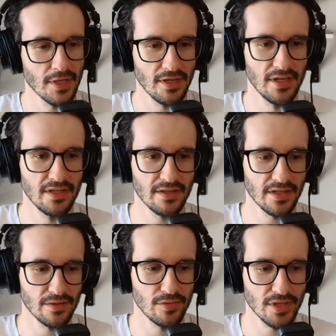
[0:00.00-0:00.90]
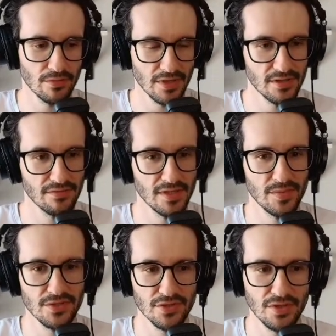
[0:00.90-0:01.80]
and a regular Vibe
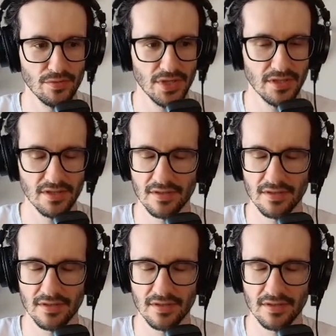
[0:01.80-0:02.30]
engineering